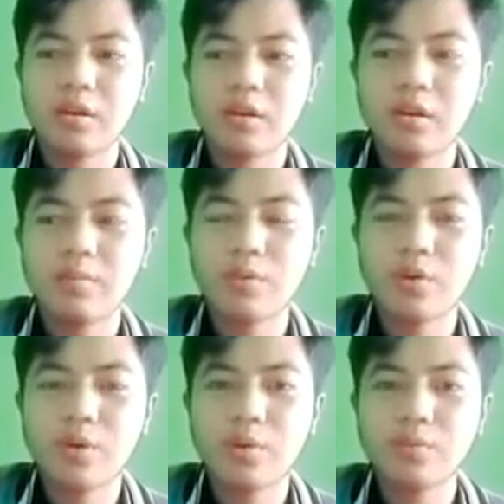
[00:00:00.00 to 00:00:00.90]

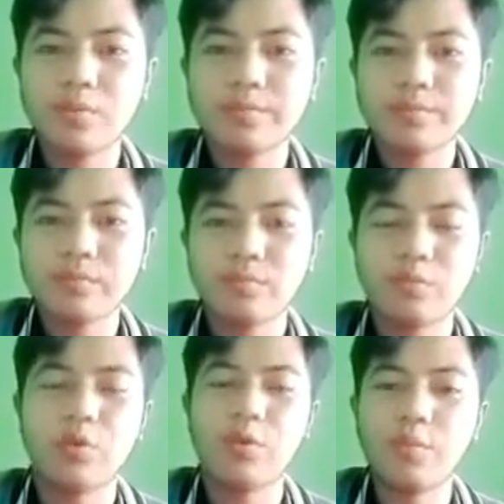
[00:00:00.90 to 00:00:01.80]
borrow,
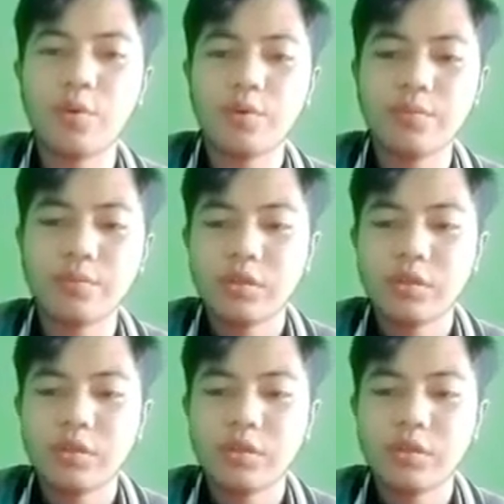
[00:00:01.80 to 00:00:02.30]
not borrow,